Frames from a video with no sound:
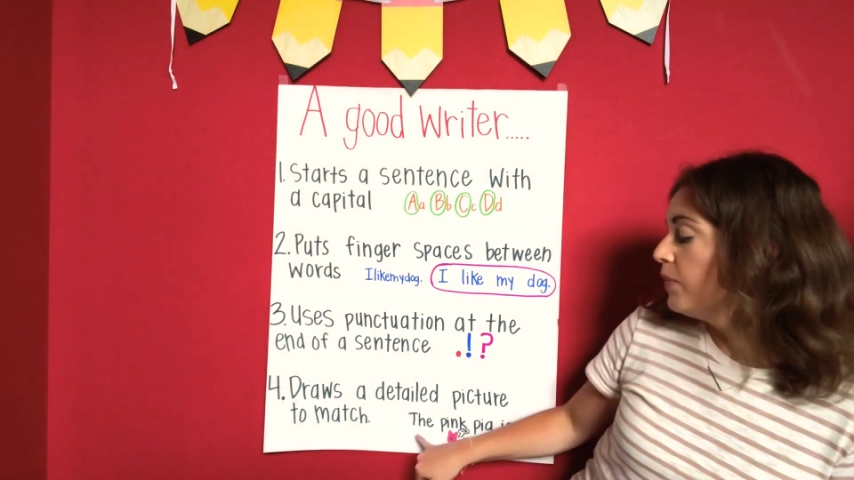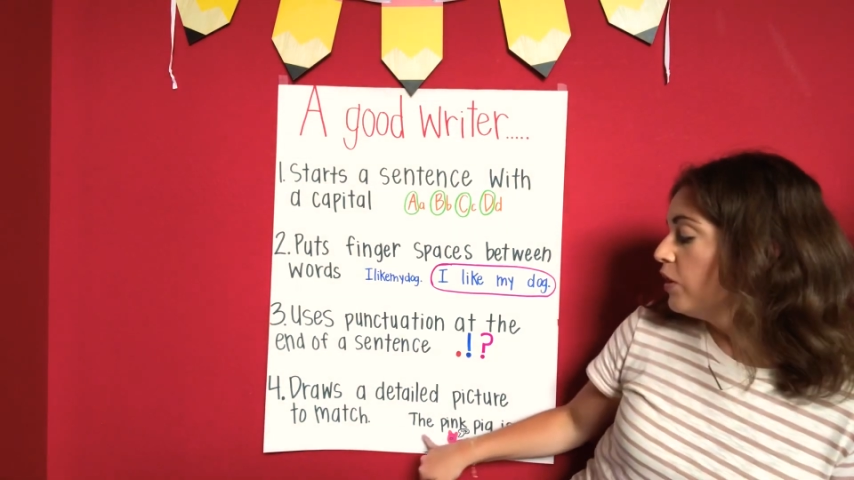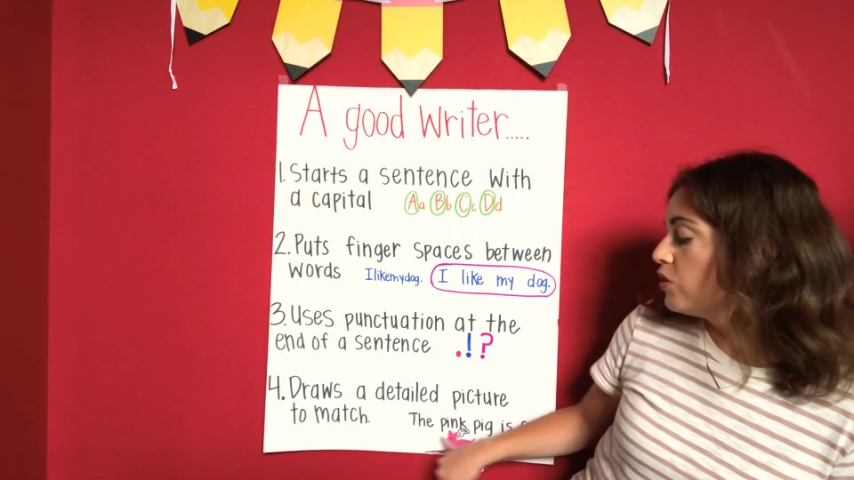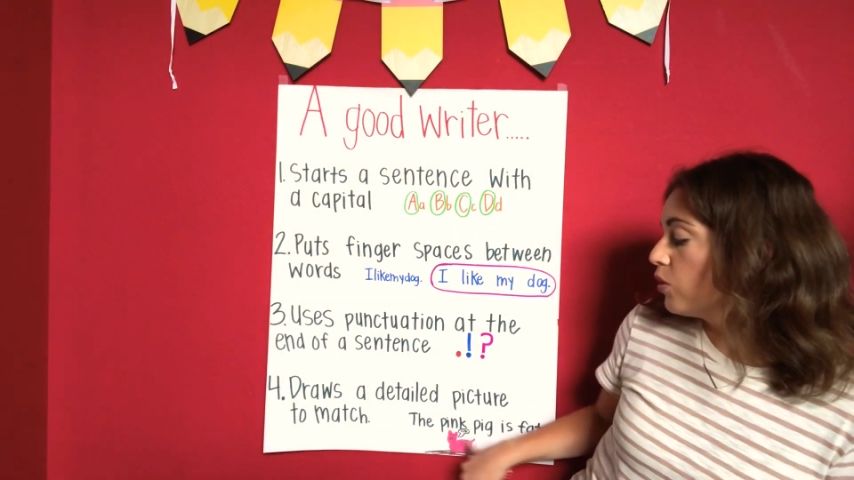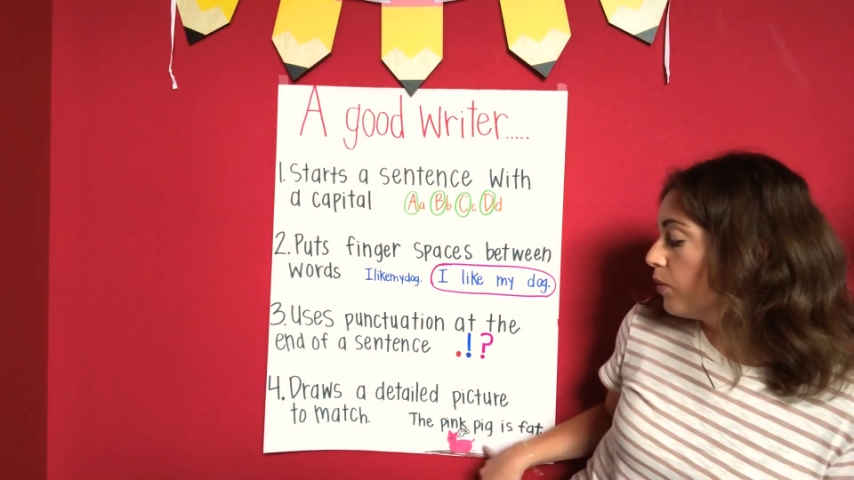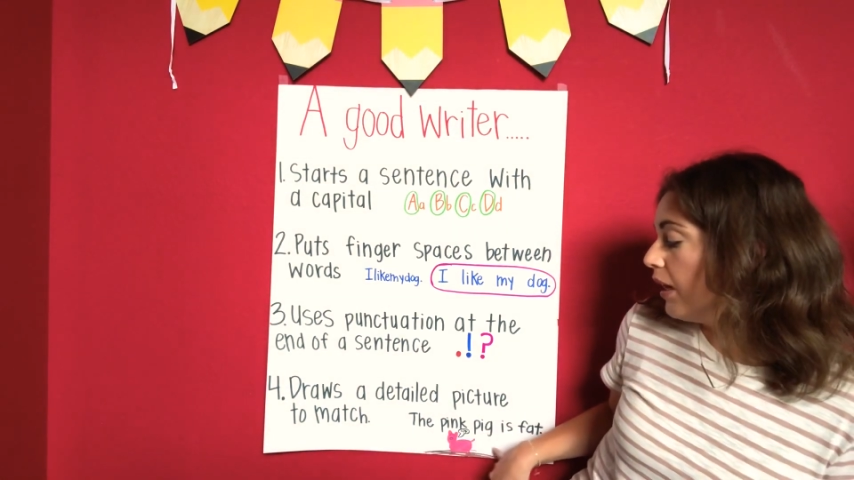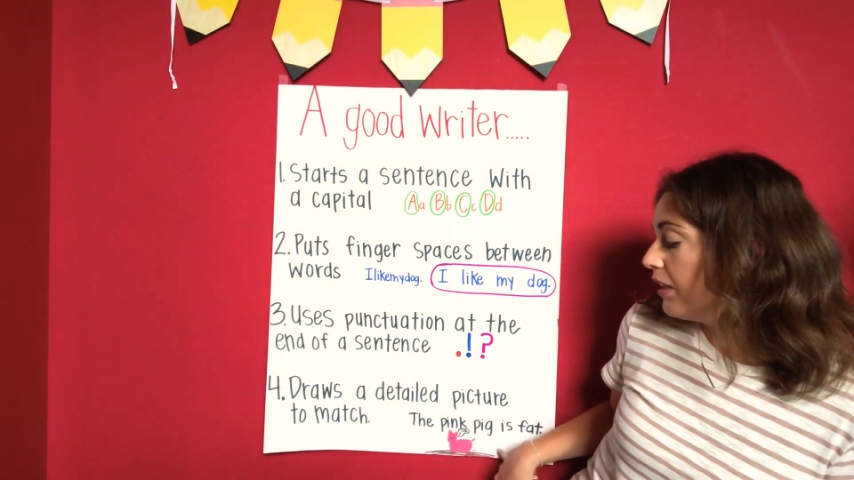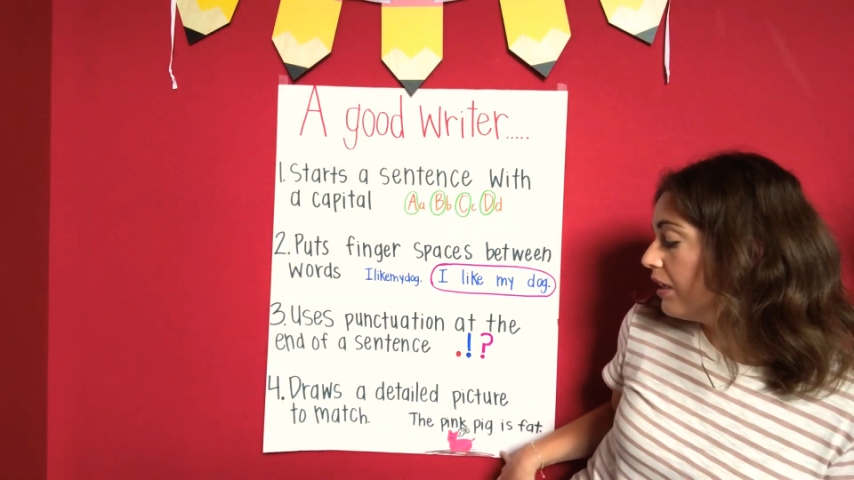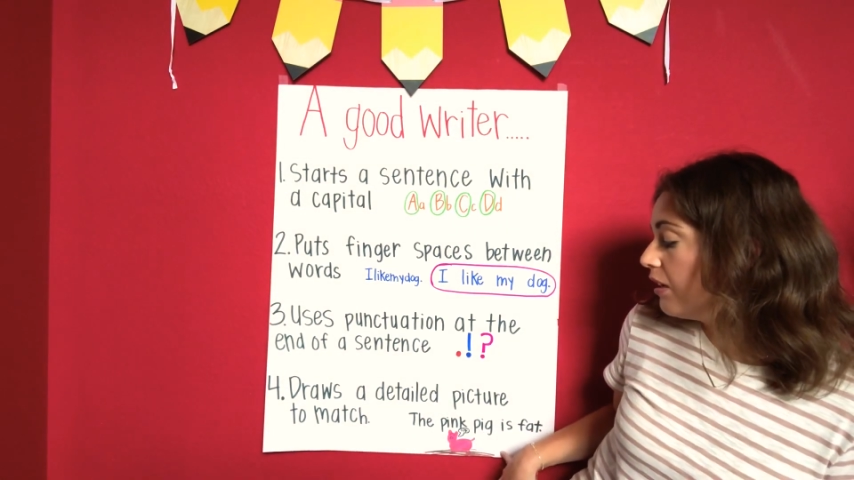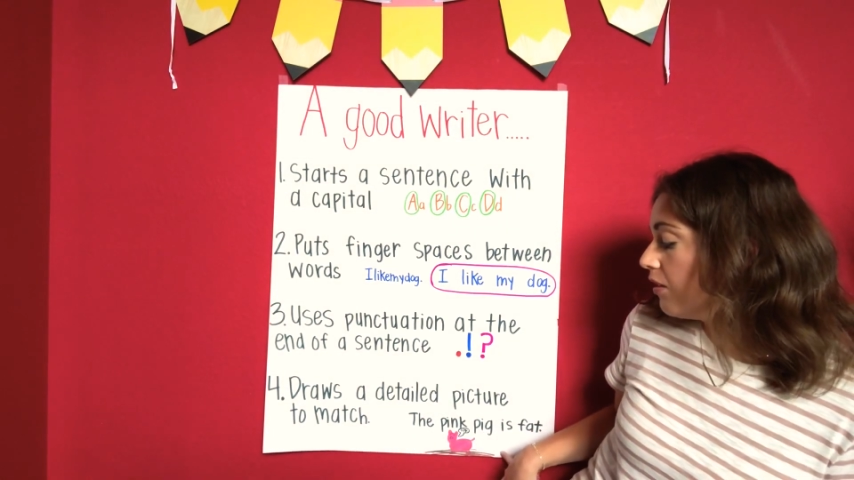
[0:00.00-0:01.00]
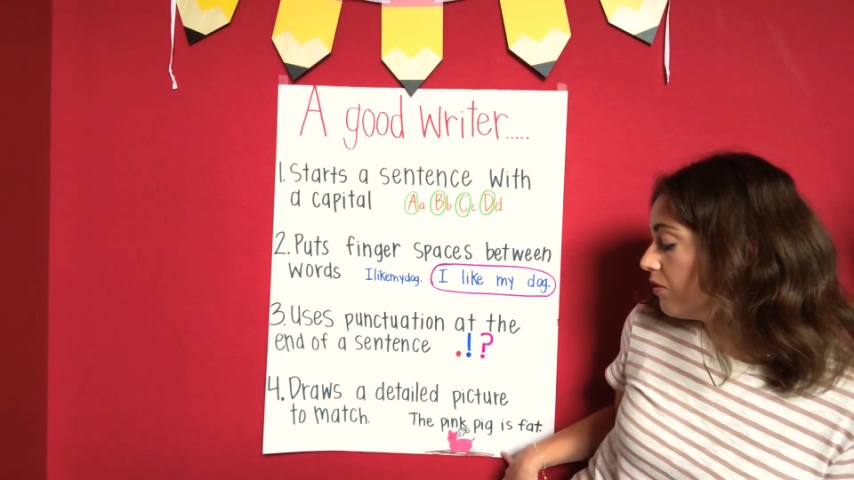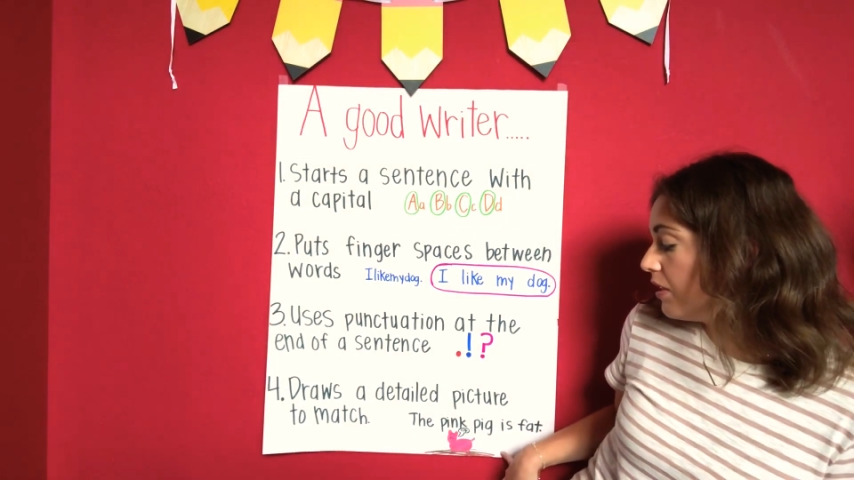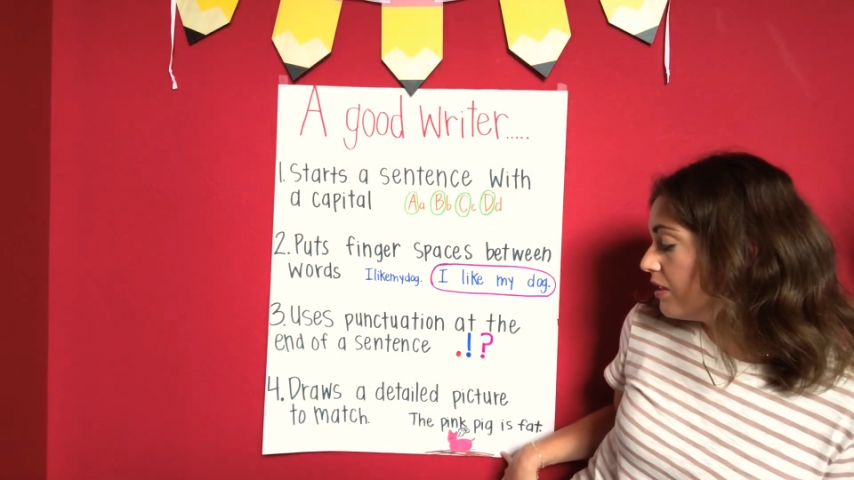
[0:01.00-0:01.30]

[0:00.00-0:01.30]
So right here, this